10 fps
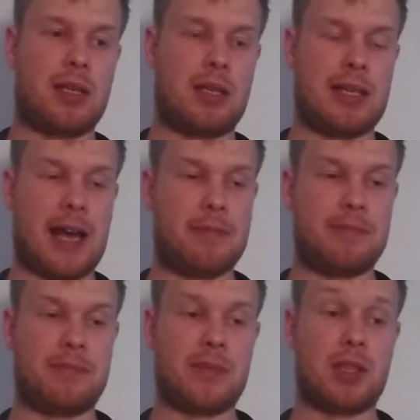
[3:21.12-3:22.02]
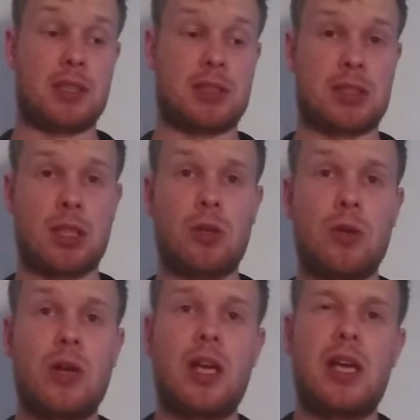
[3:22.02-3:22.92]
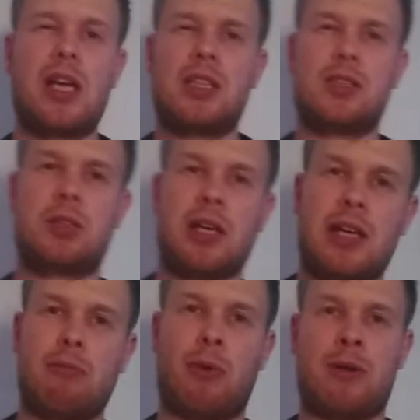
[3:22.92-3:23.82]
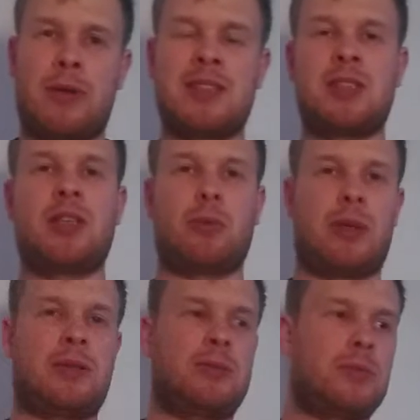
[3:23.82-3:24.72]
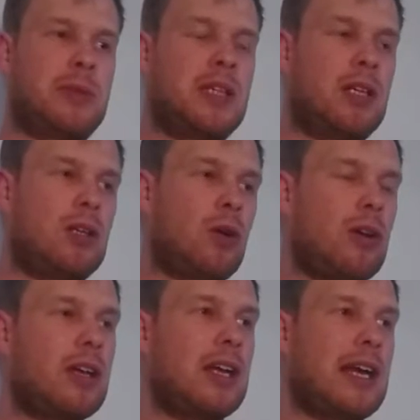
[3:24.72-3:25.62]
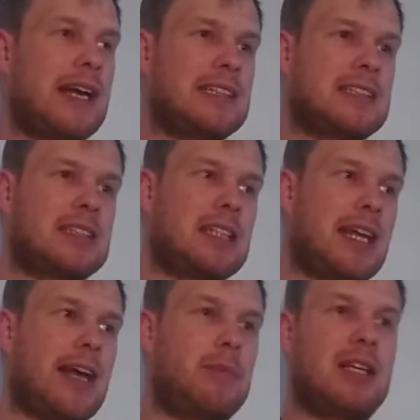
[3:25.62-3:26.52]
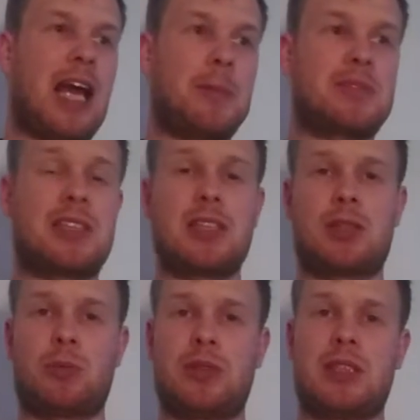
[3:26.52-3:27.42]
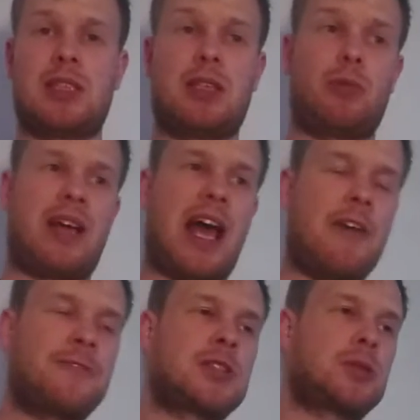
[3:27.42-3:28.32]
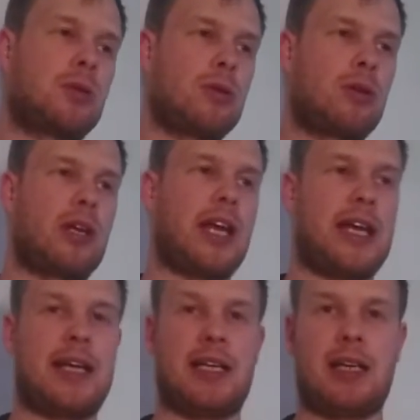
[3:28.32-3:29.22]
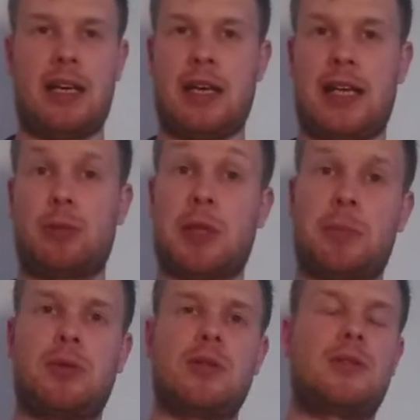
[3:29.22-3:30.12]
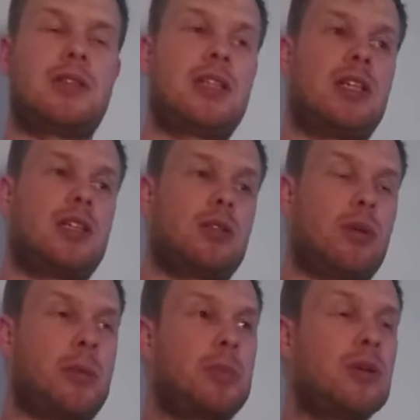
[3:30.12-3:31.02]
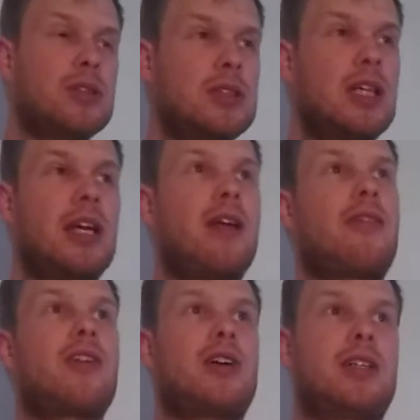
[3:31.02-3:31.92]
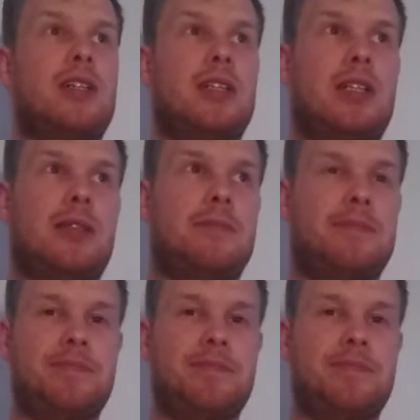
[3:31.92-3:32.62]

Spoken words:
yeah, so when we look at RB Leipzig, we have to look at Red Bull. Red Bull, the